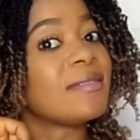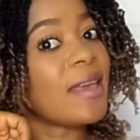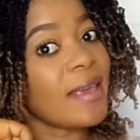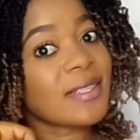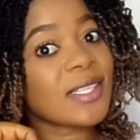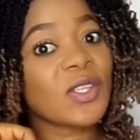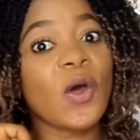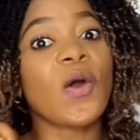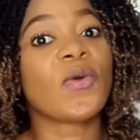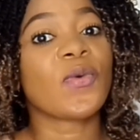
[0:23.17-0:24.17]
it
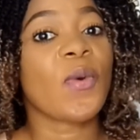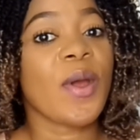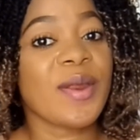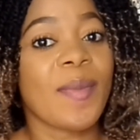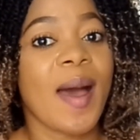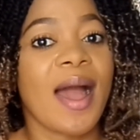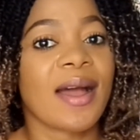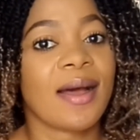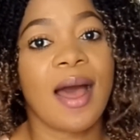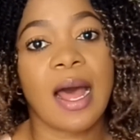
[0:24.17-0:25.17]
not growing
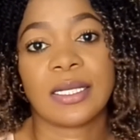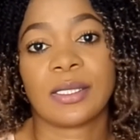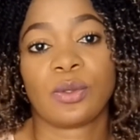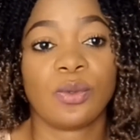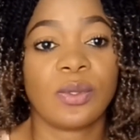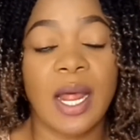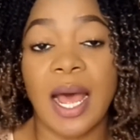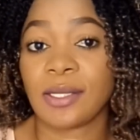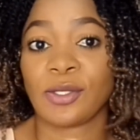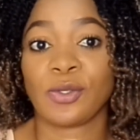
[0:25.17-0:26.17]
back as soon
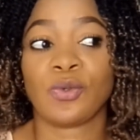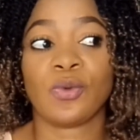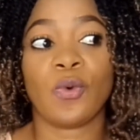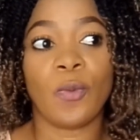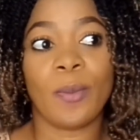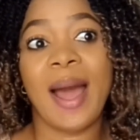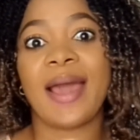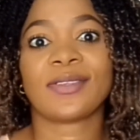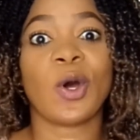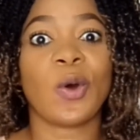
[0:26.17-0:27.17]
as you
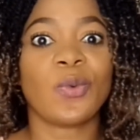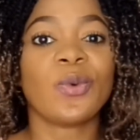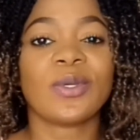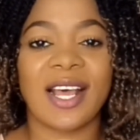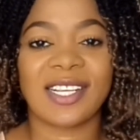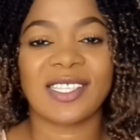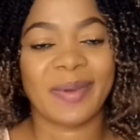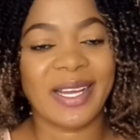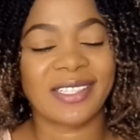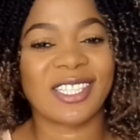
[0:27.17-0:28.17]
might or would
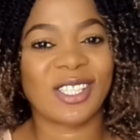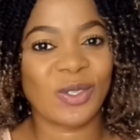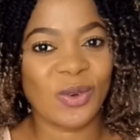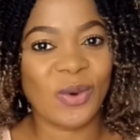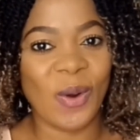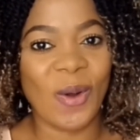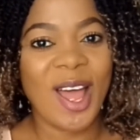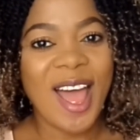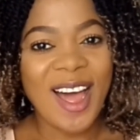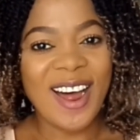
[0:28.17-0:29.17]
expect it to grow.
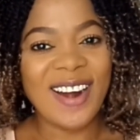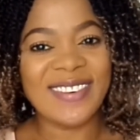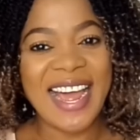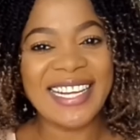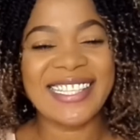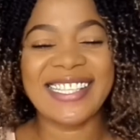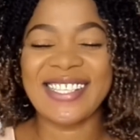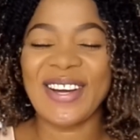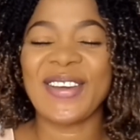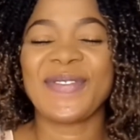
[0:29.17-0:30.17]
Alright,
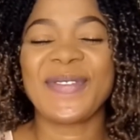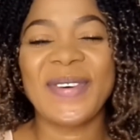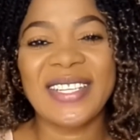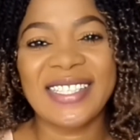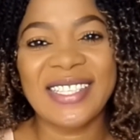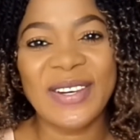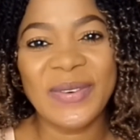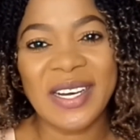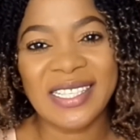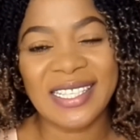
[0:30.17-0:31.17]
so if you want to know
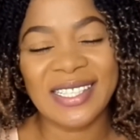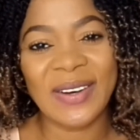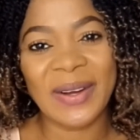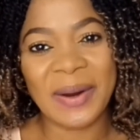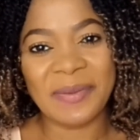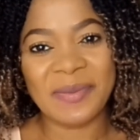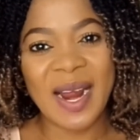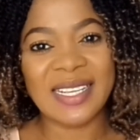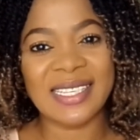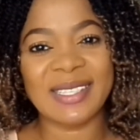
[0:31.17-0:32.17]
what it all
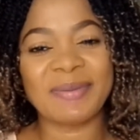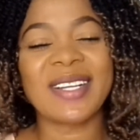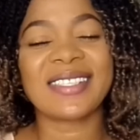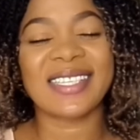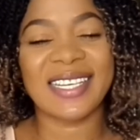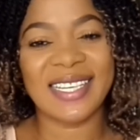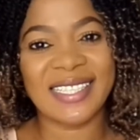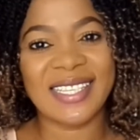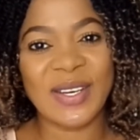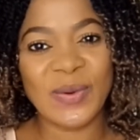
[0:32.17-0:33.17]
comprises, please do
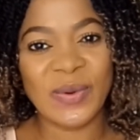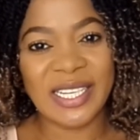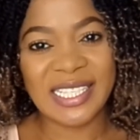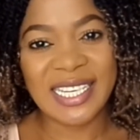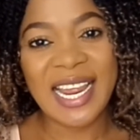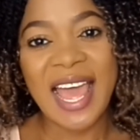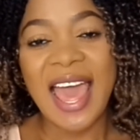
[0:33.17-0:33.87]
continue watching,